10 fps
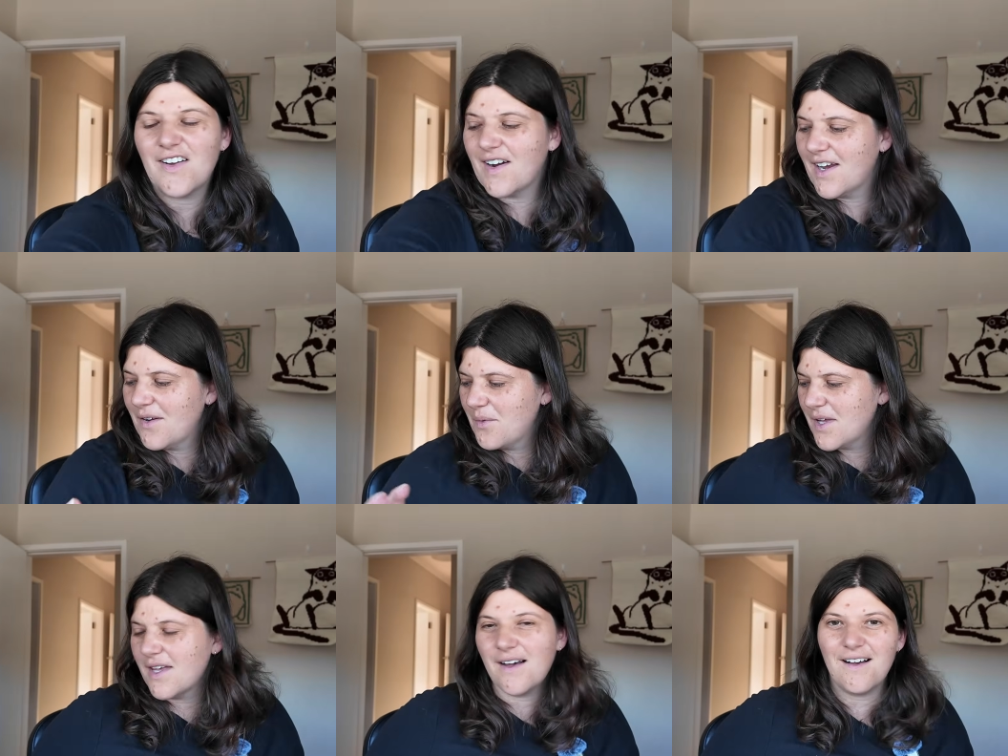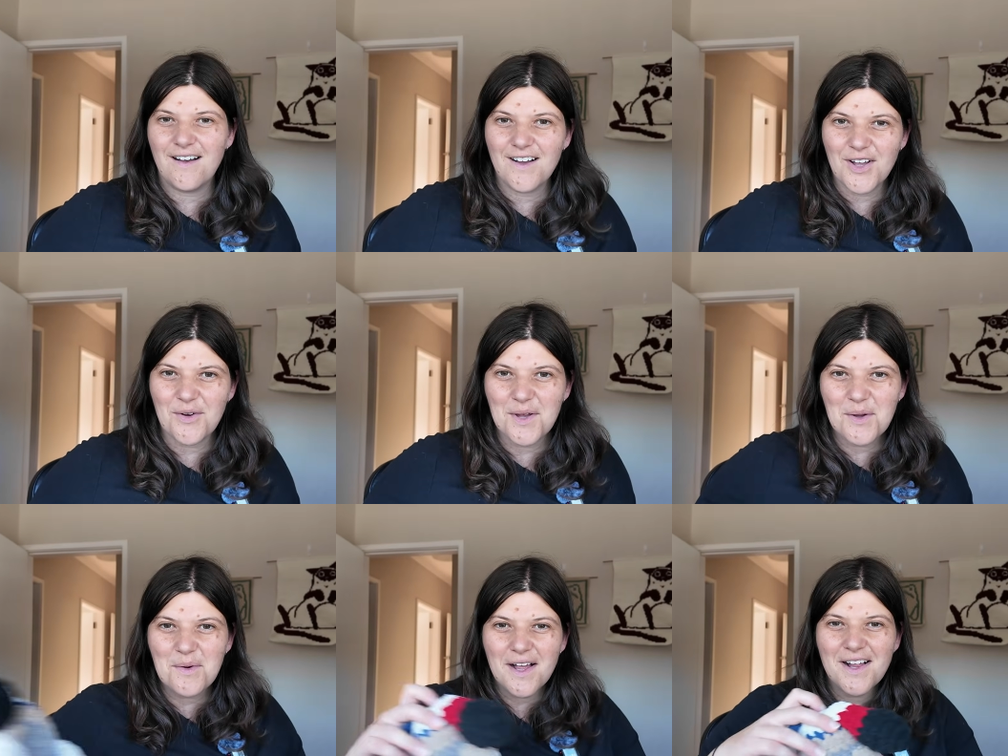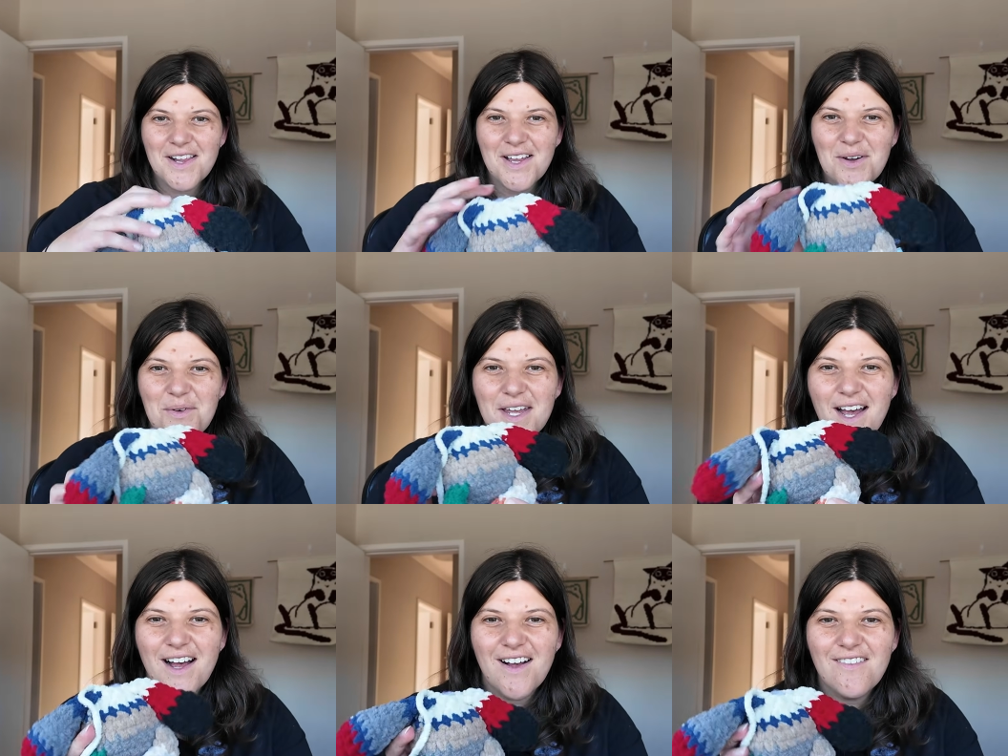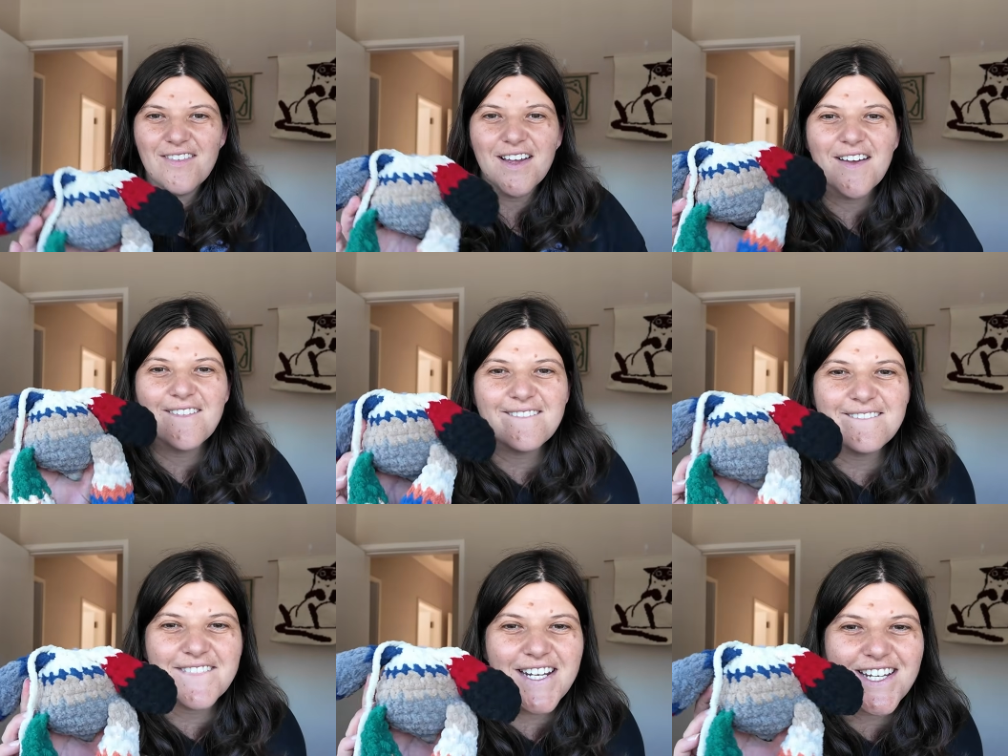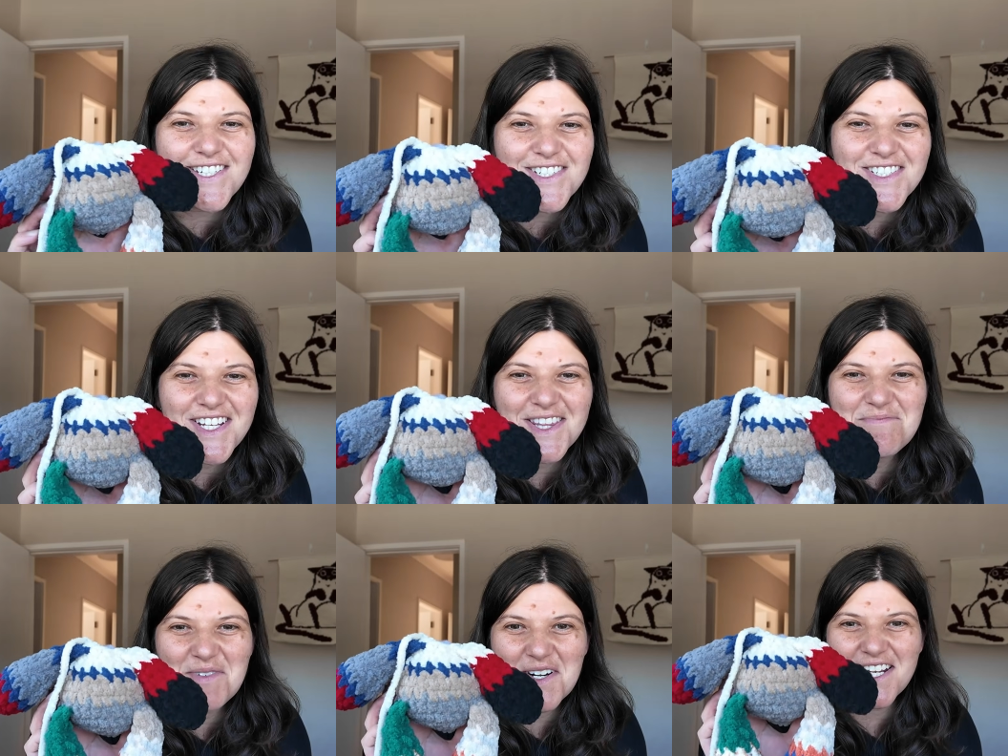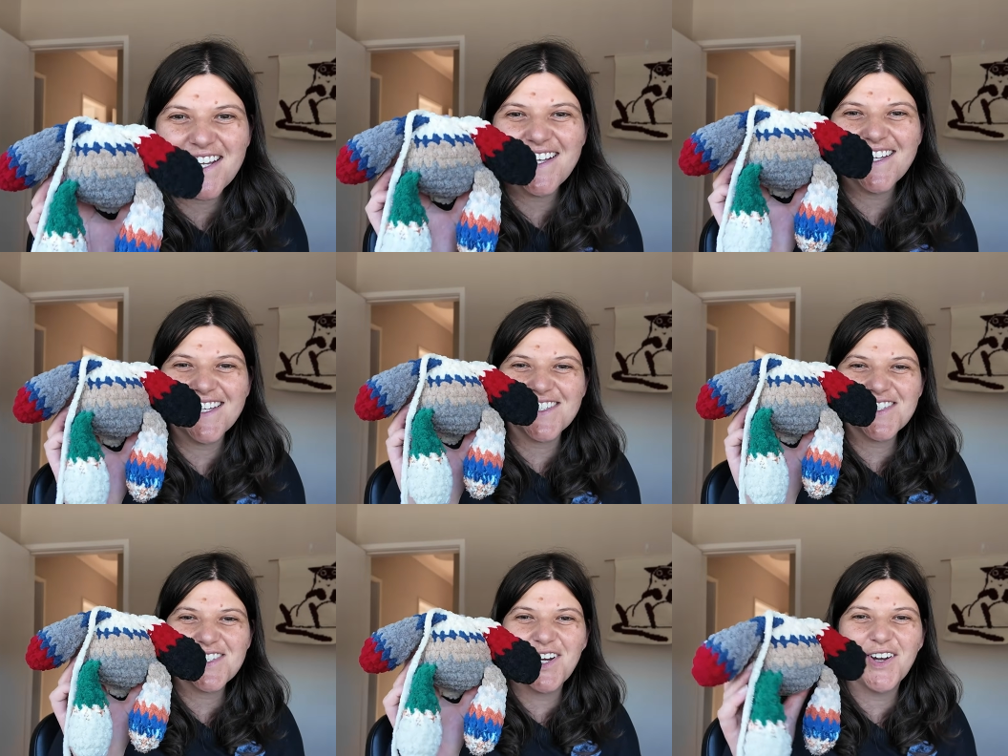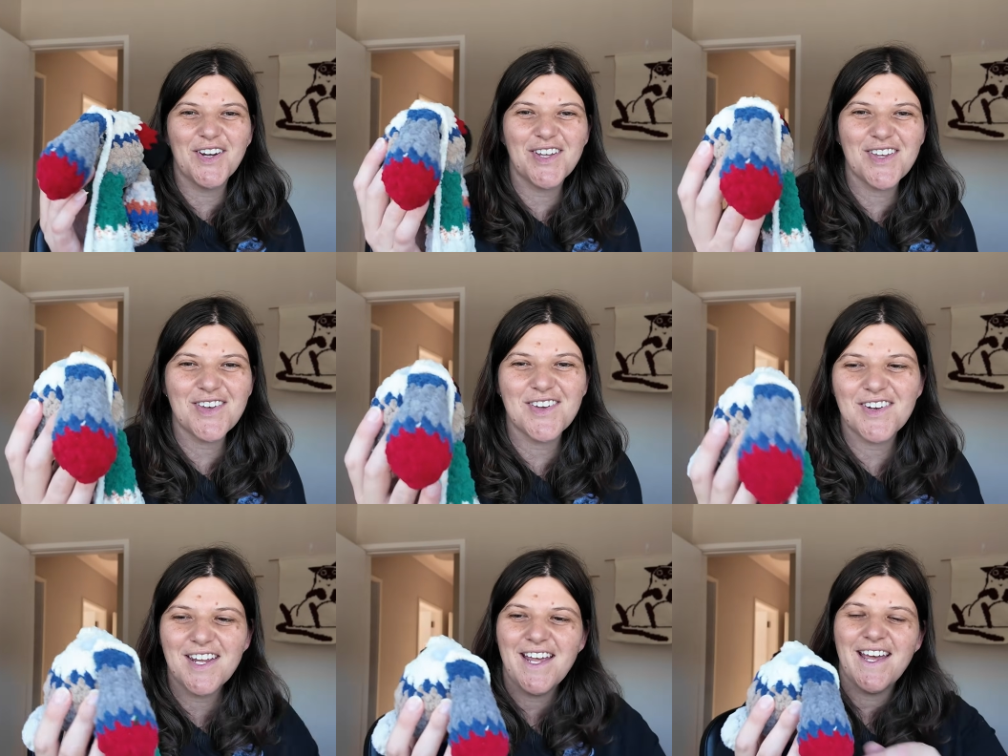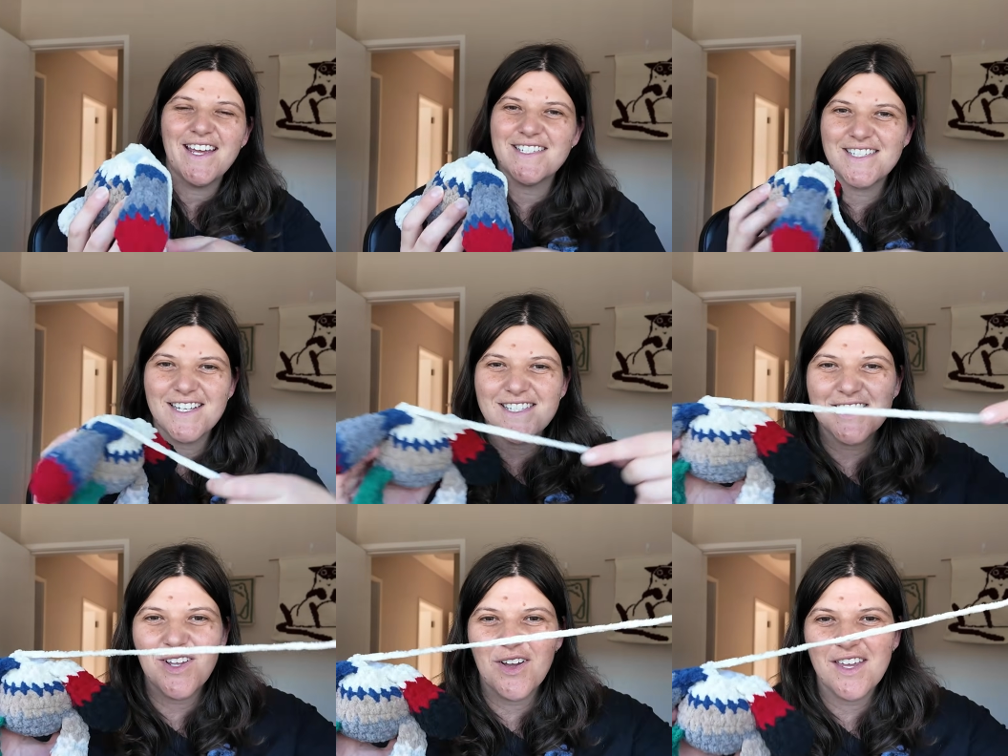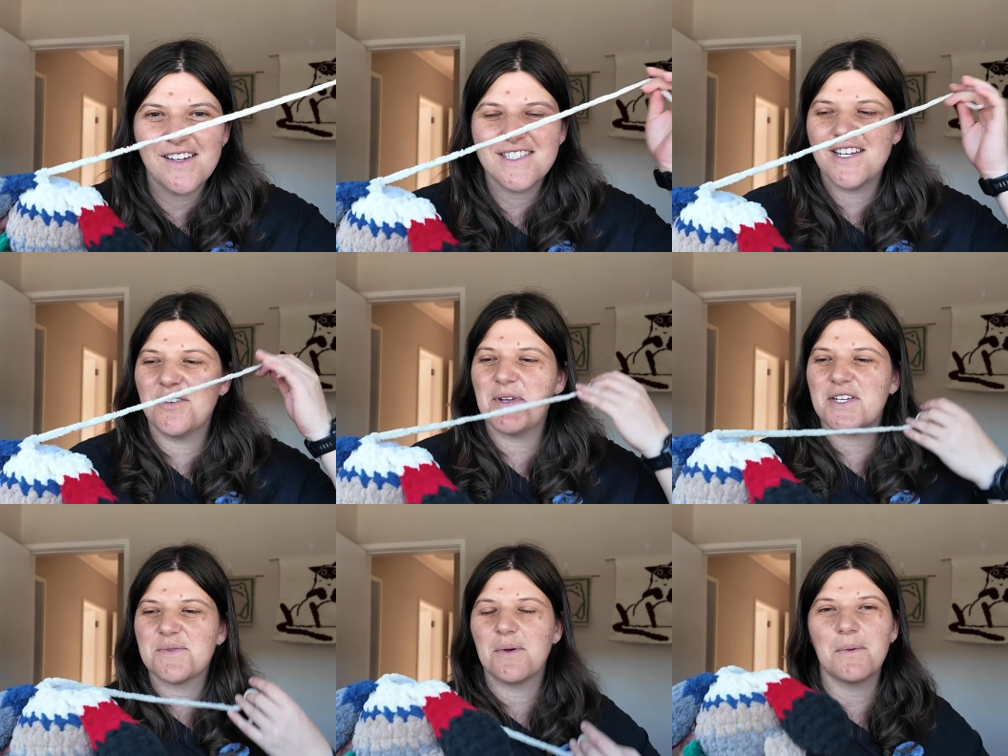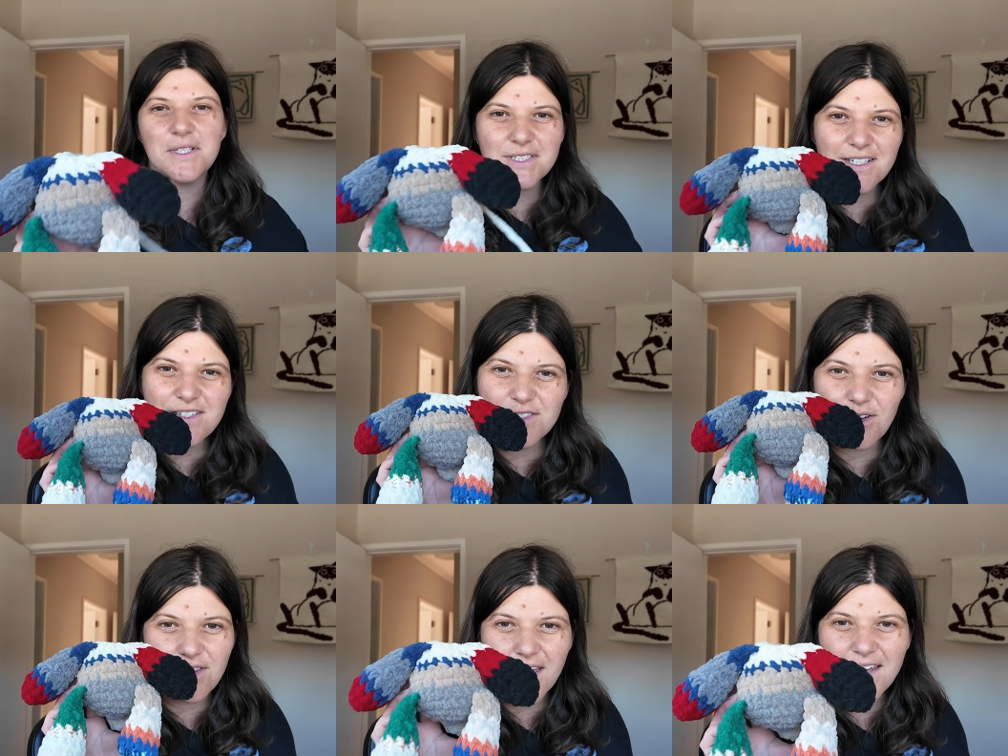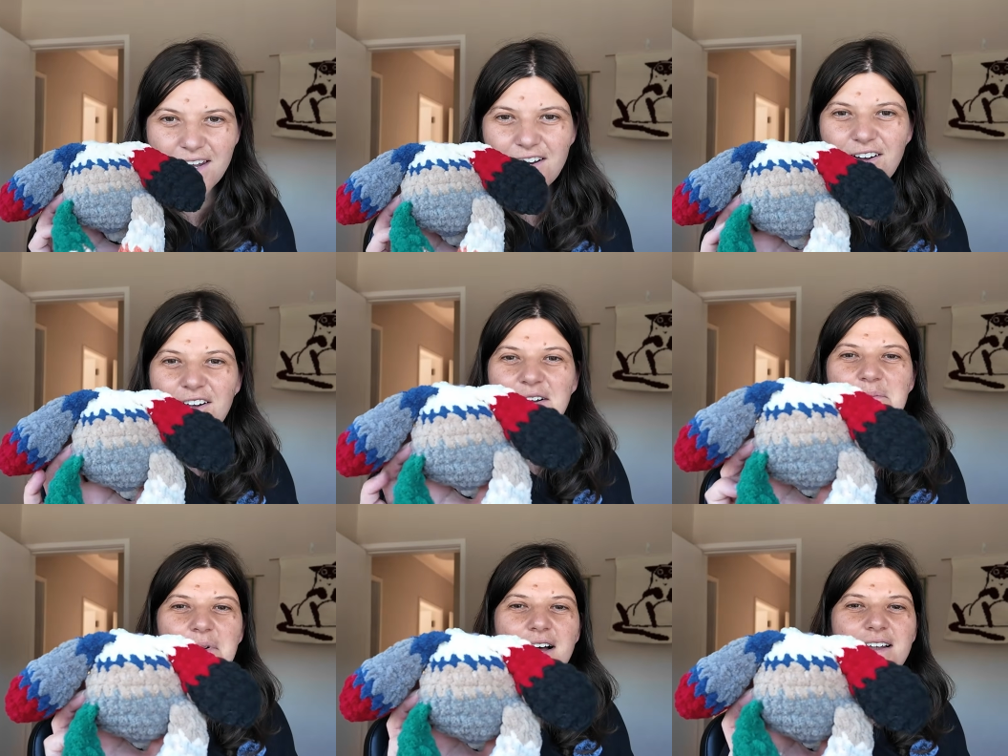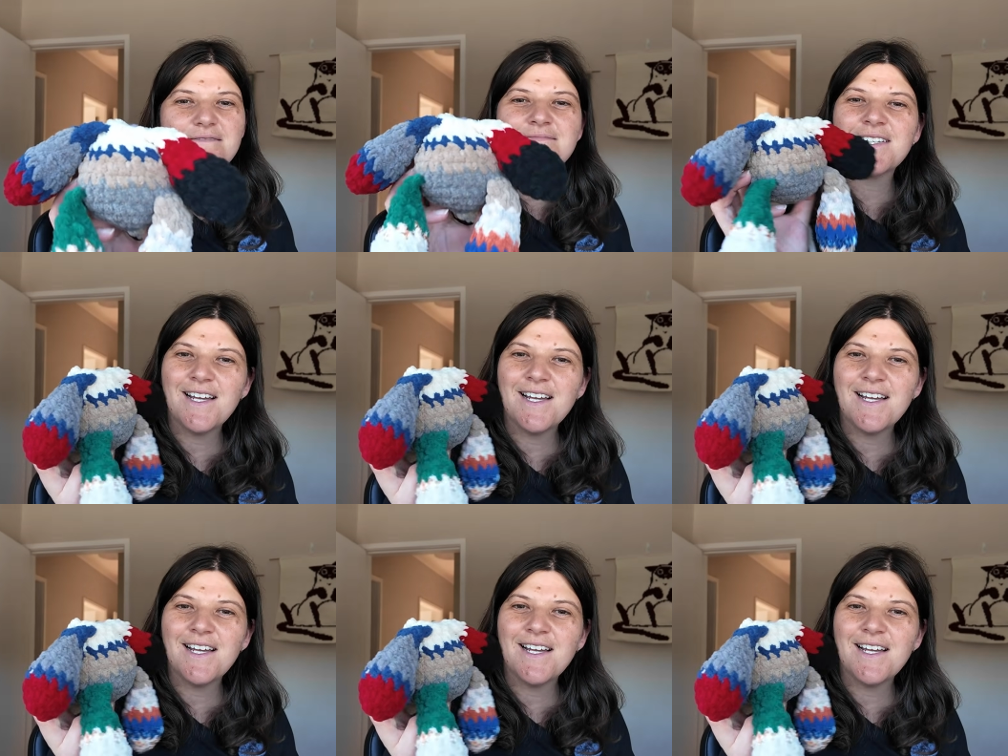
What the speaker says: All right, we are going well. We have finished the body. It's so cute. It just has this long yarn tail because we will need to sew the head on, but